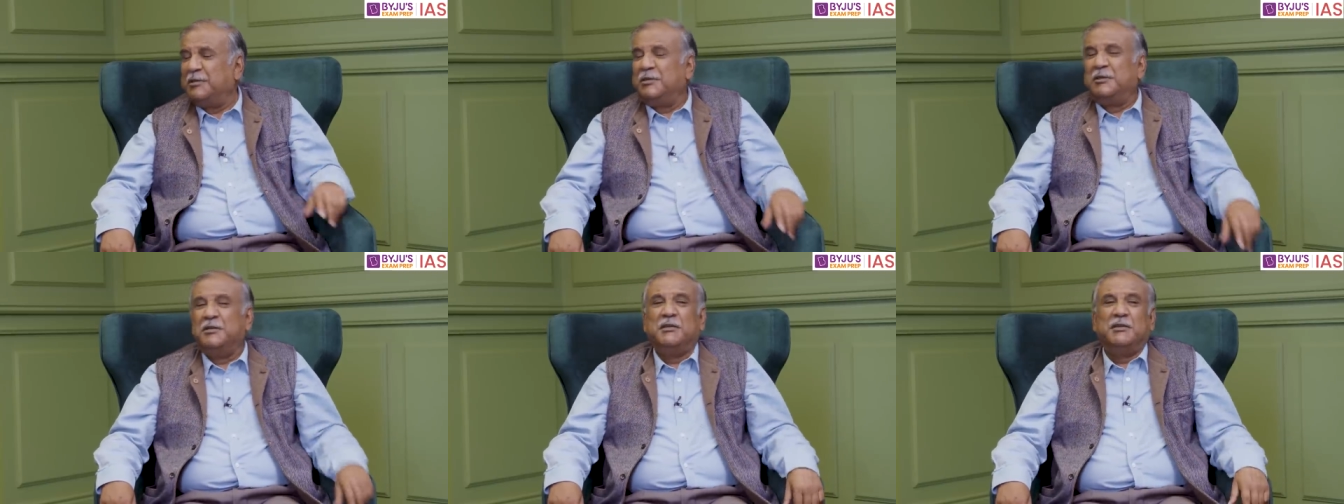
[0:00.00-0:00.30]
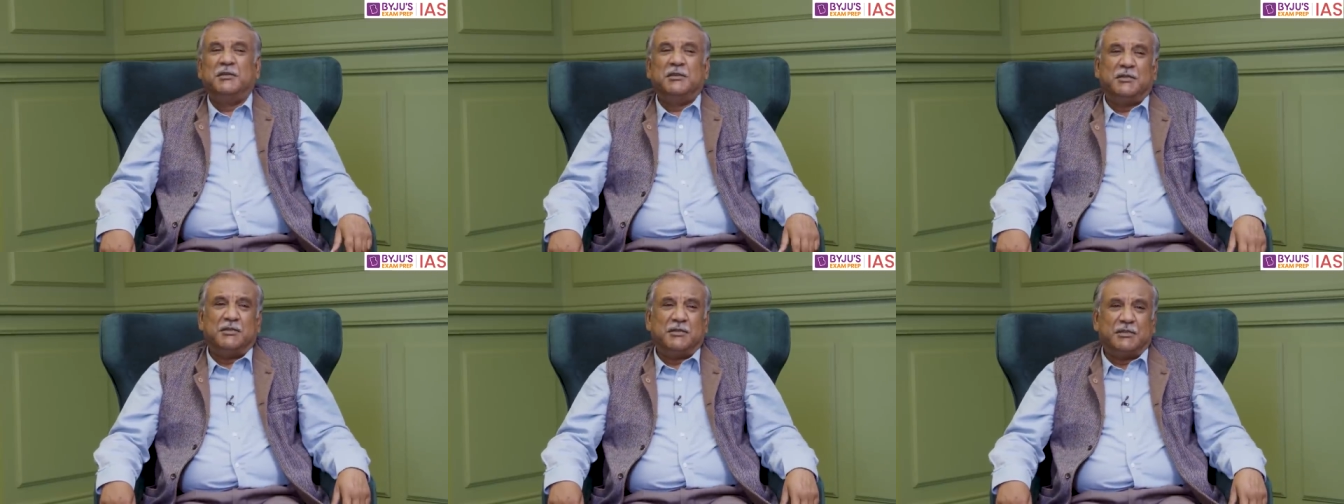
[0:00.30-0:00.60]

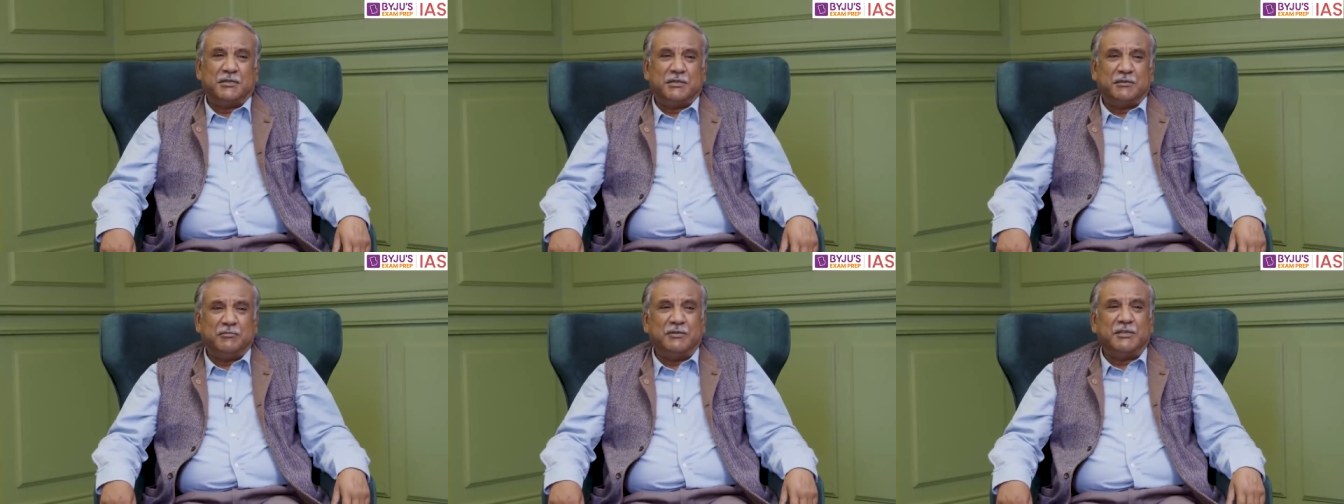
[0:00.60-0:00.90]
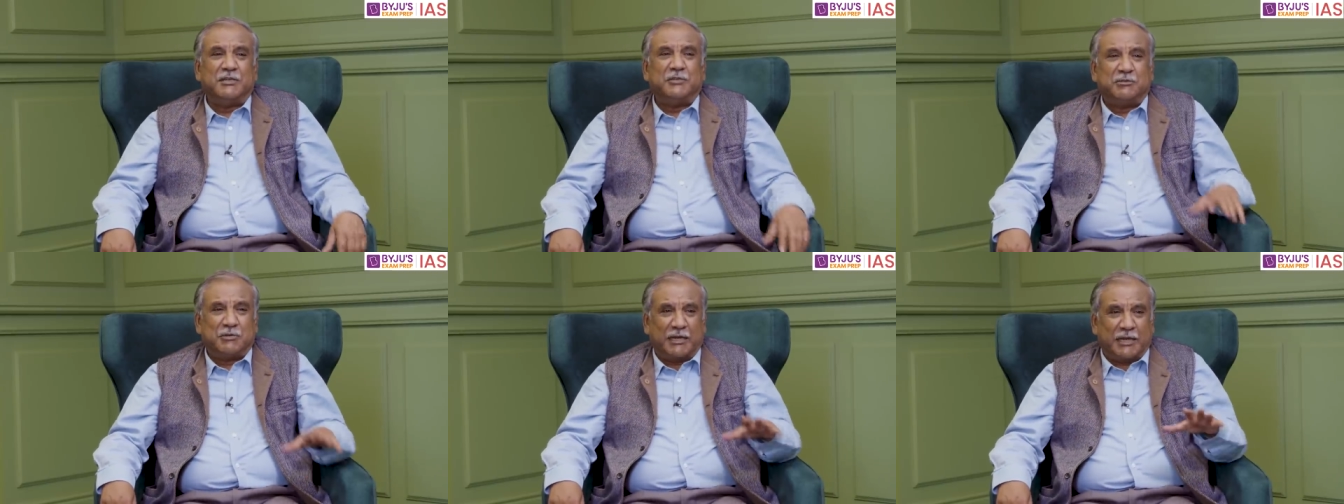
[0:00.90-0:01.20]

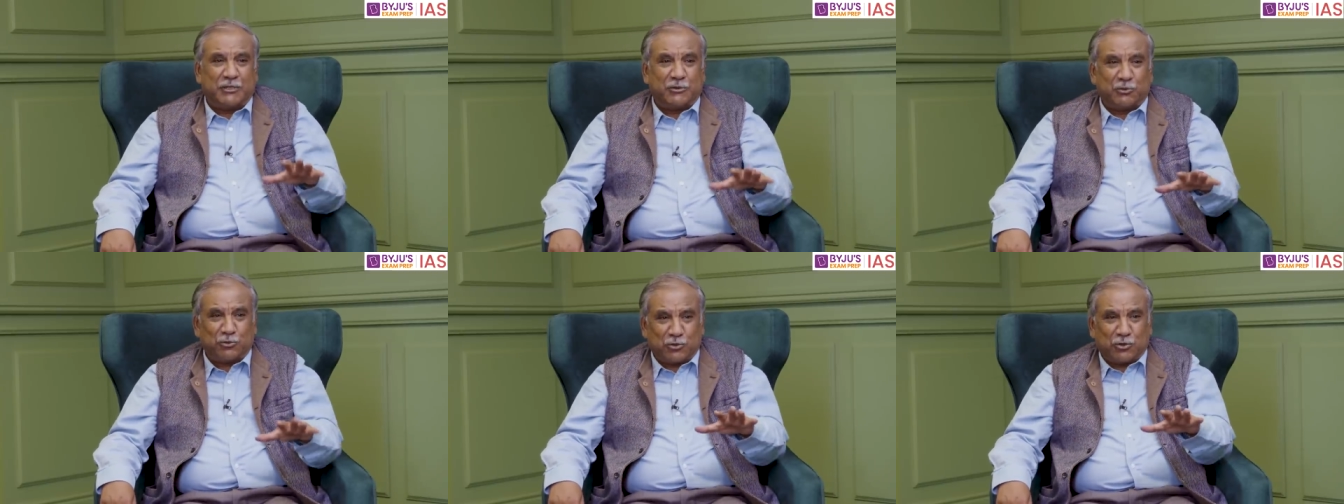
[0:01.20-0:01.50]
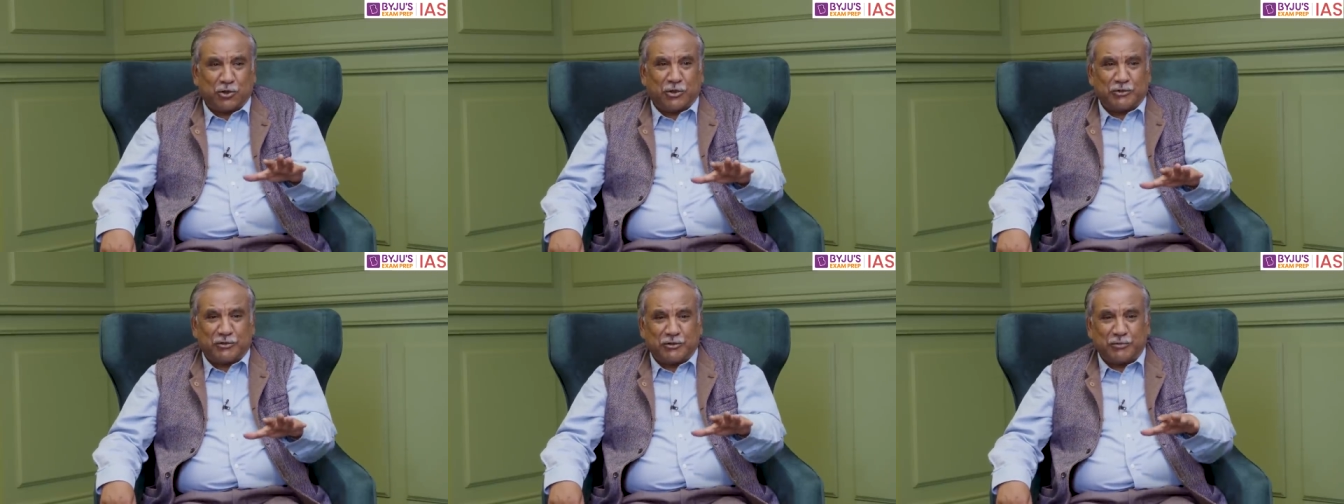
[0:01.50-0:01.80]
We tried to
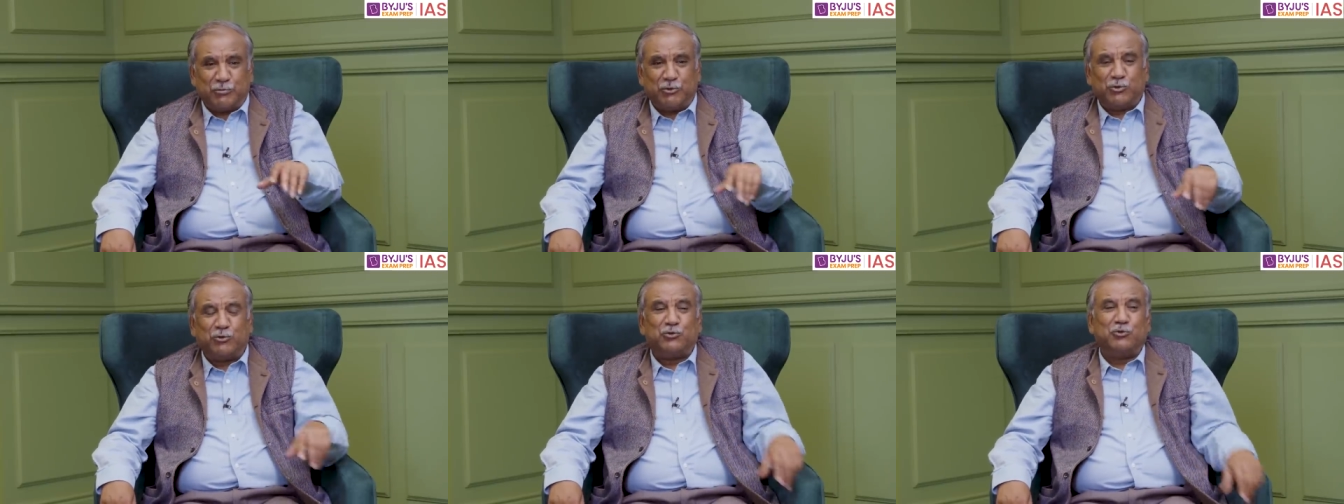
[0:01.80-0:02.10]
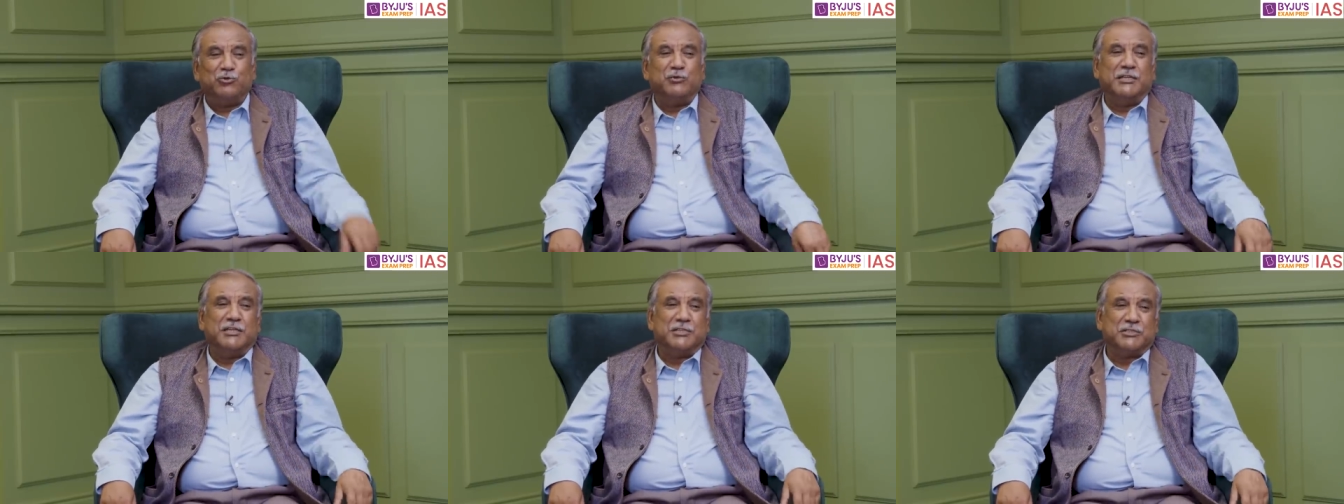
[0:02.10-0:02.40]
contribute
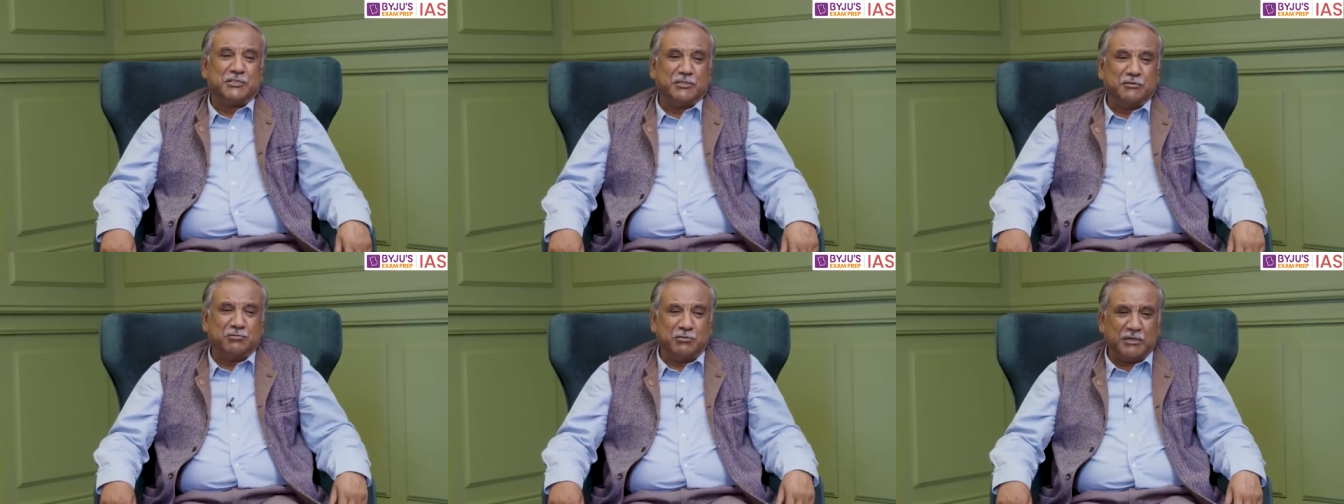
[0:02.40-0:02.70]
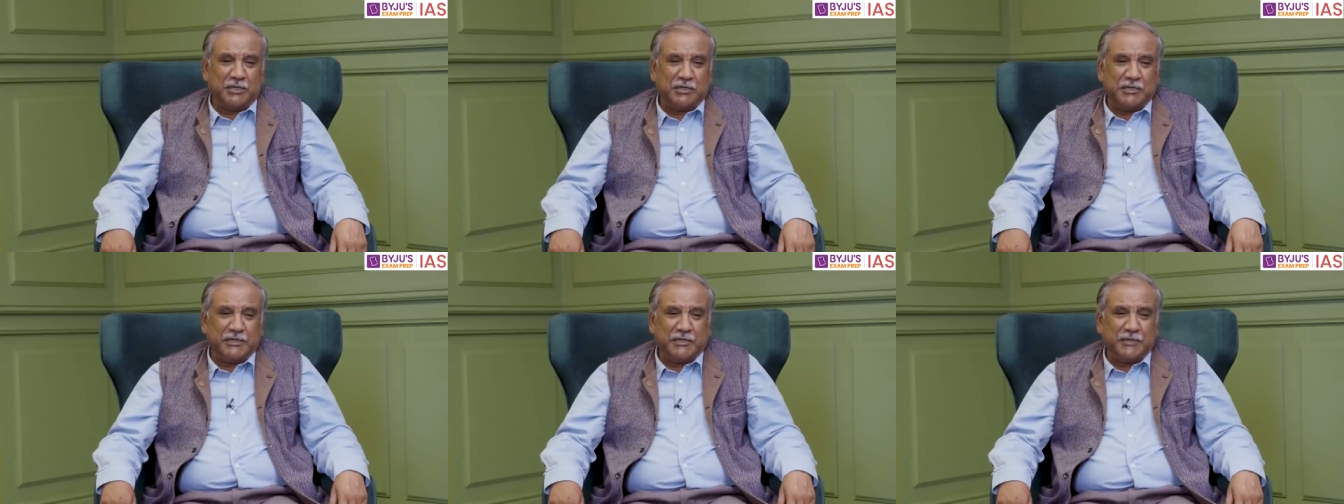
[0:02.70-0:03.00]
to nation
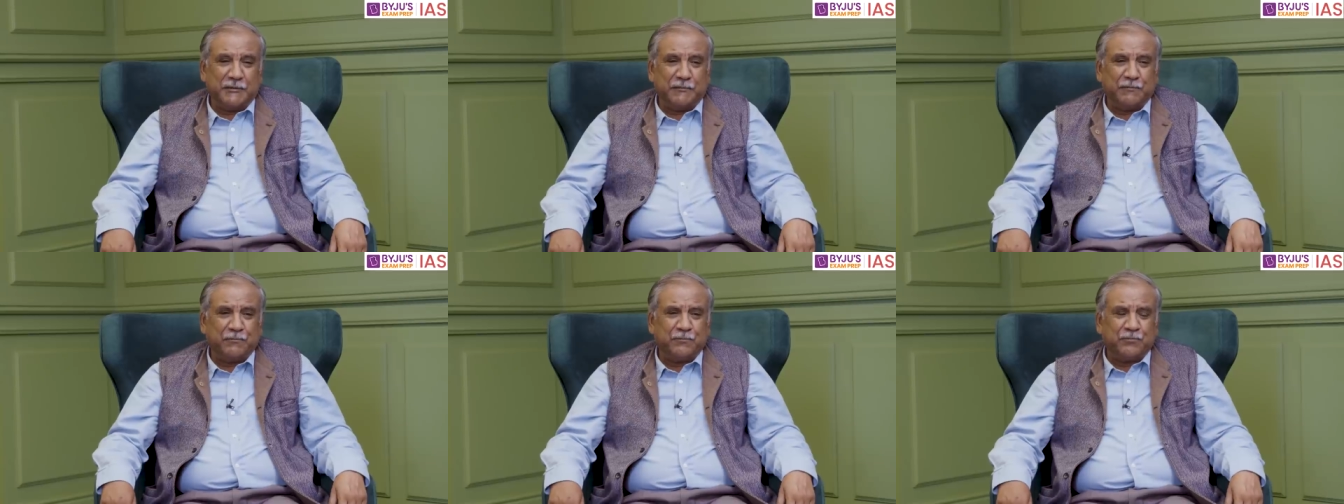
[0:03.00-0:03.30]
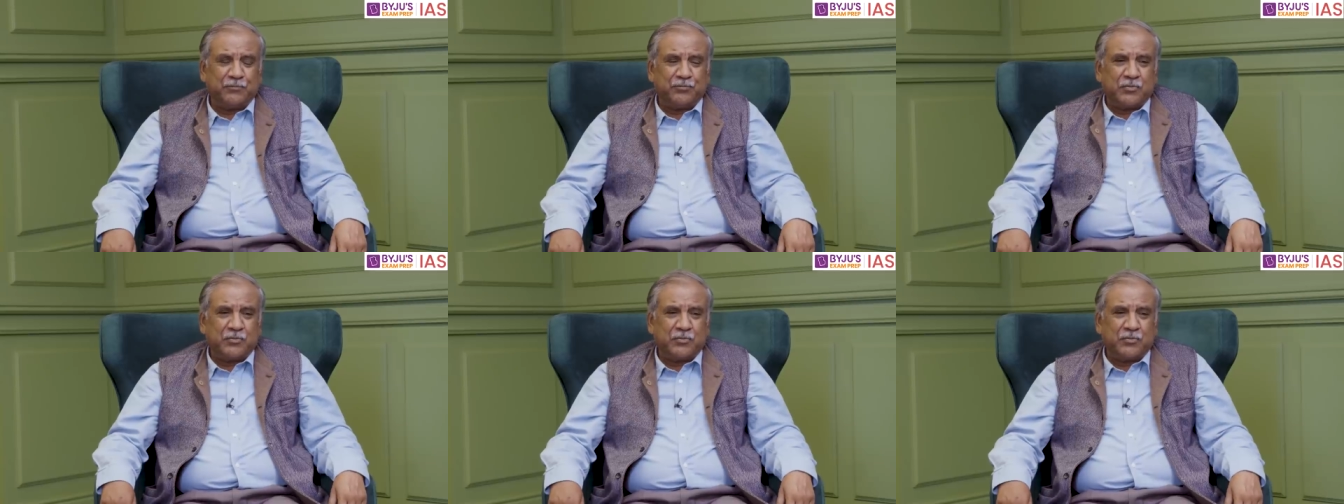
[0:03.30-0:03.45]
building